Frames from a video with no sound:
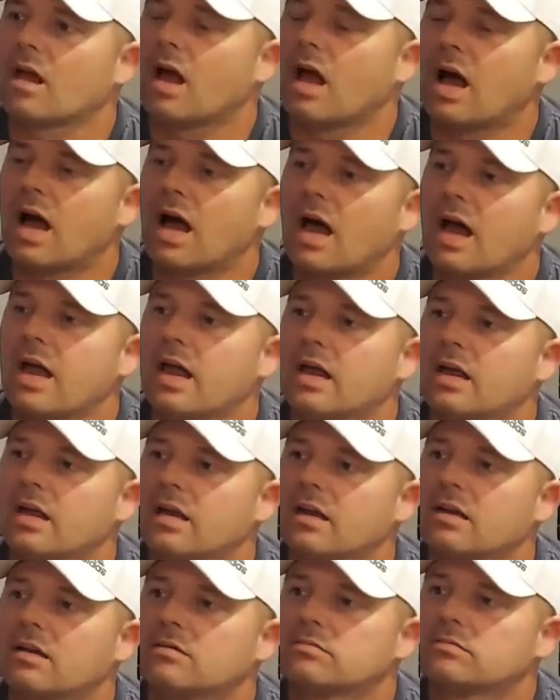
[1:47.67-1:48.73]

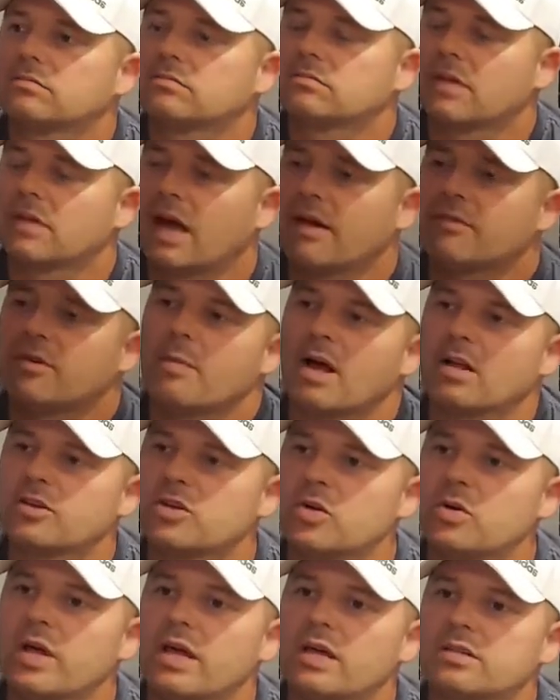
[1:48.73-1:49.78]
after about
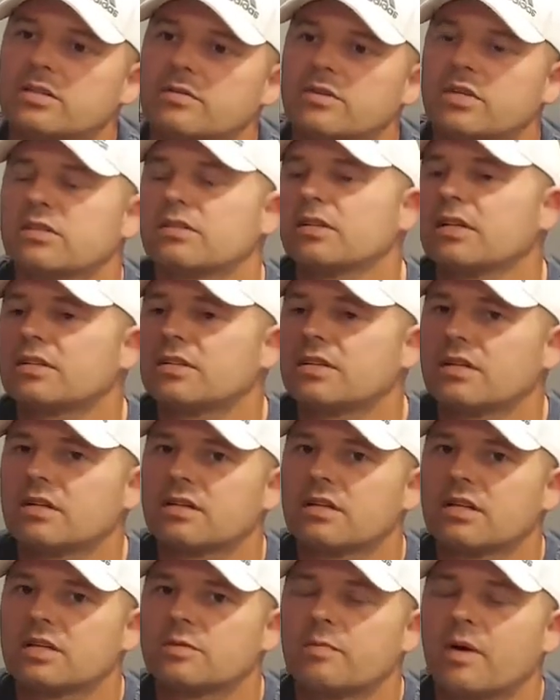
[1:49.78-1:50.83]
2 days of just listening
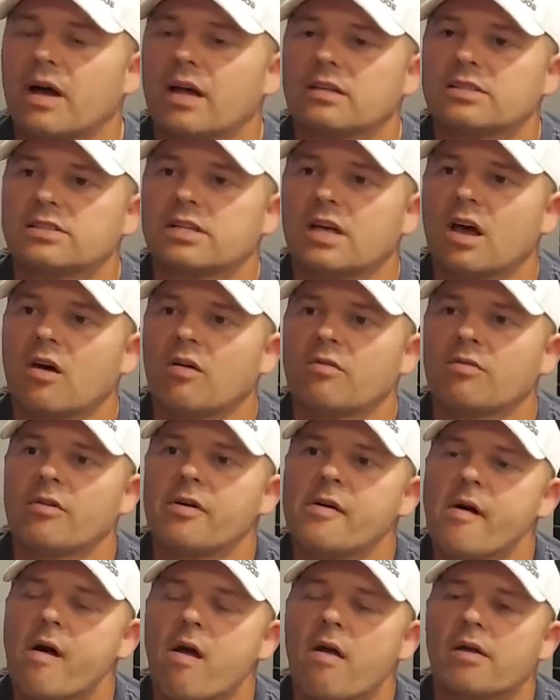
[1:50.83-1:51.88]
to this by itself,
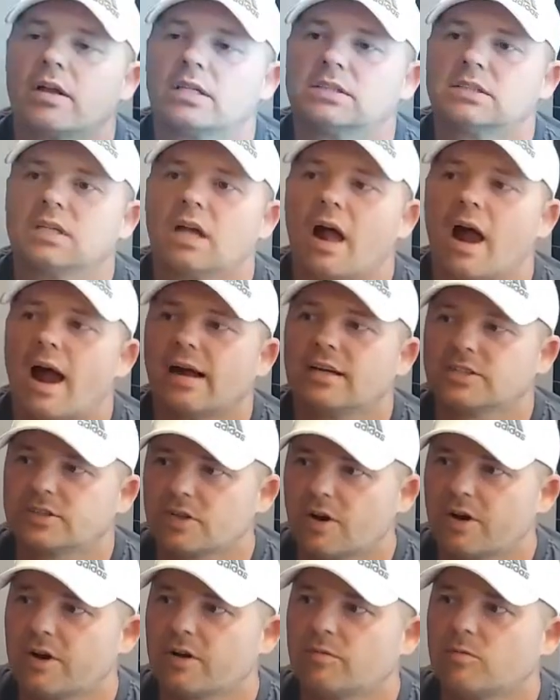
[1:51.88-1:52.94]
I
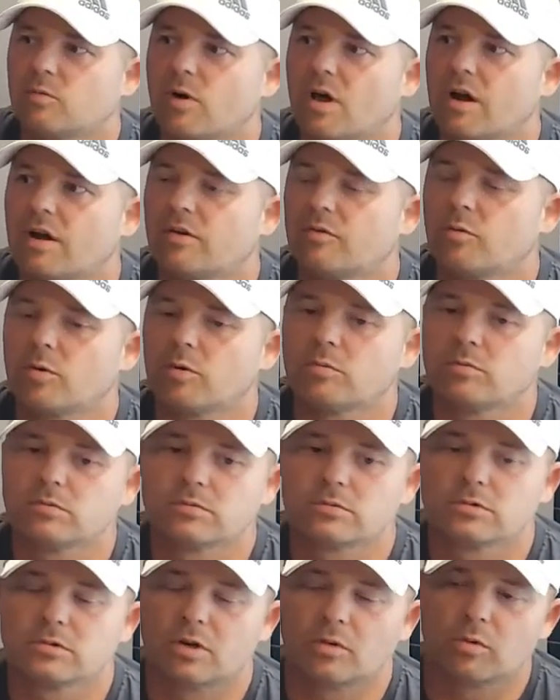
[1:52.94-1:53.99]
started running
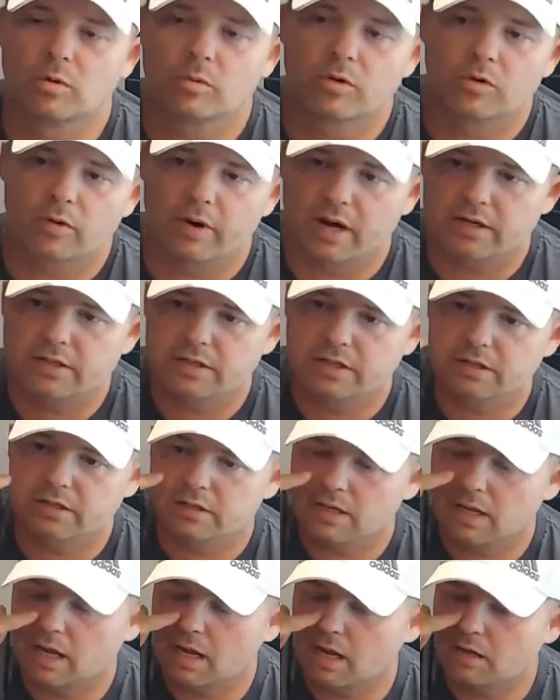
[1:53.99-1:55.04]
the room correction,
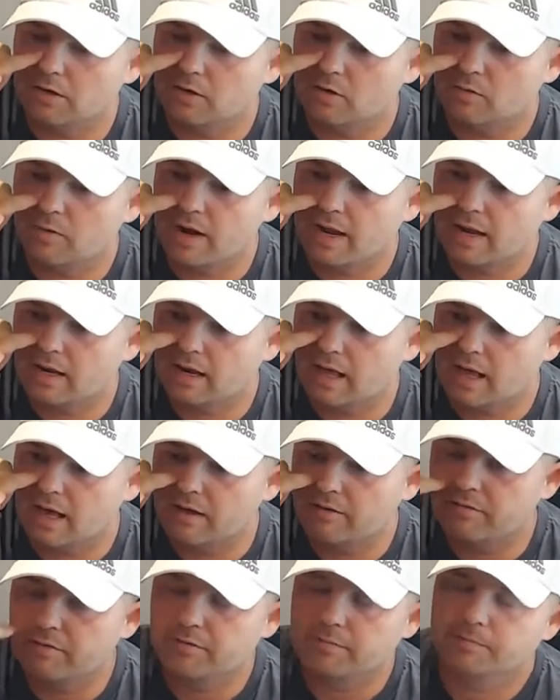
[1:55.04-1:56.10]
Dirac
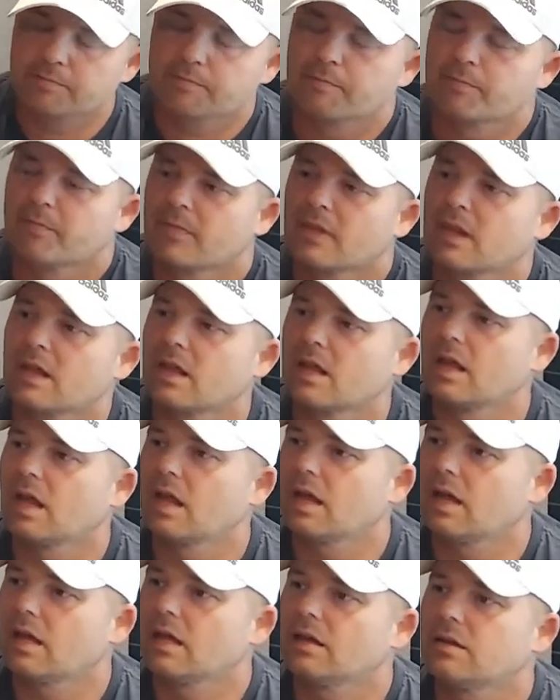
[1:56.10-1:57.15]
Live.
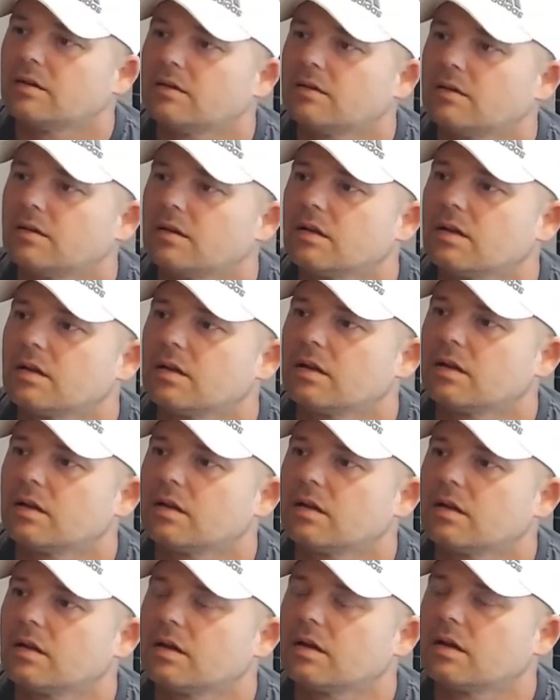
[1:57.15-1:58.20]
And
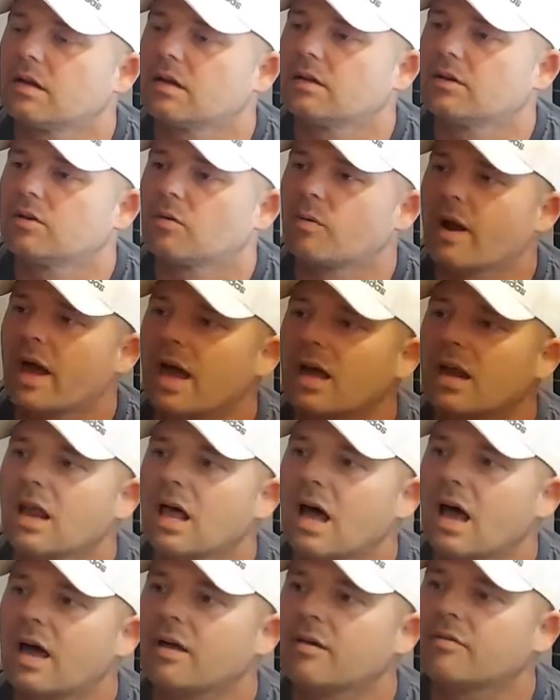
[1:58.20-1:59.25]
Dirac
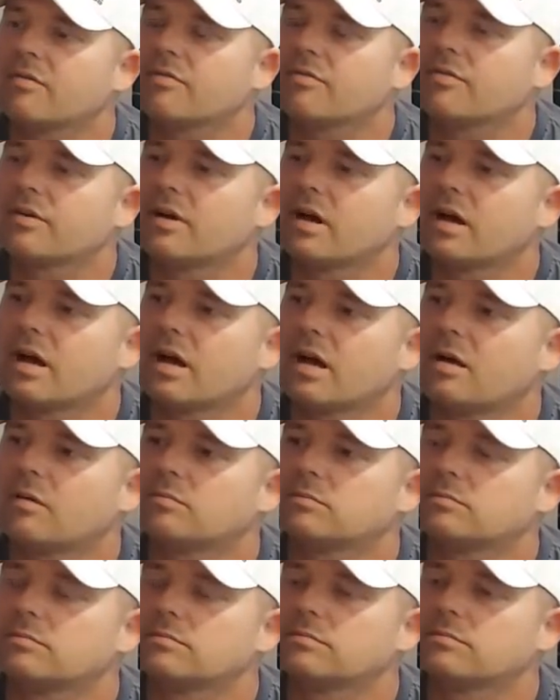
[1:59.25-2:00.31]
Live,
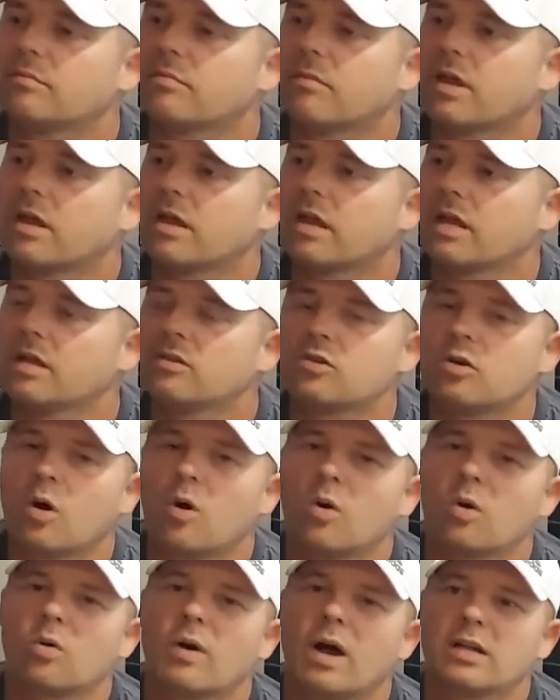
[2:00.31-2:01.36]
in
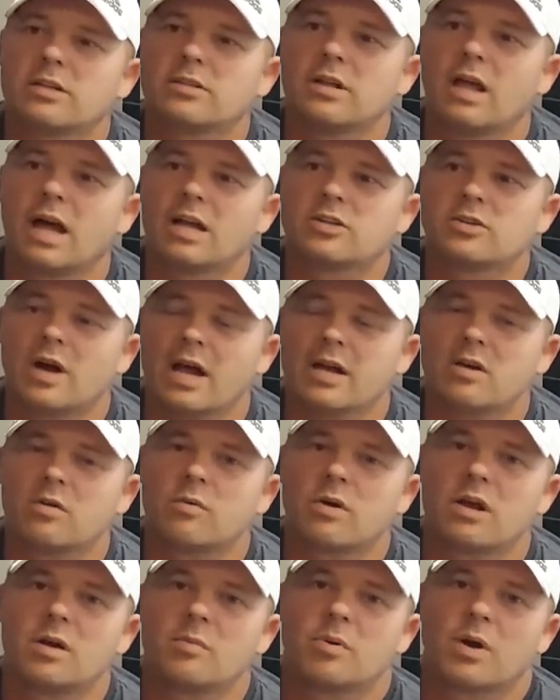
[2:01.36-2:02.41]
total, I tried to
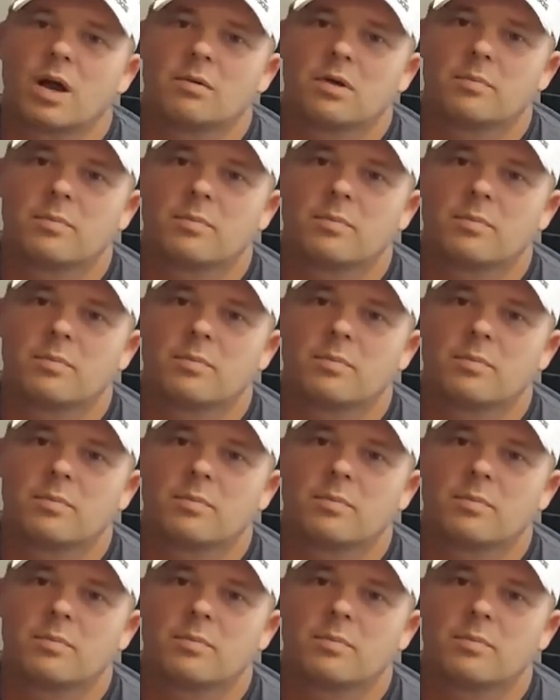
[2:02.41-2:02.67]
run it probably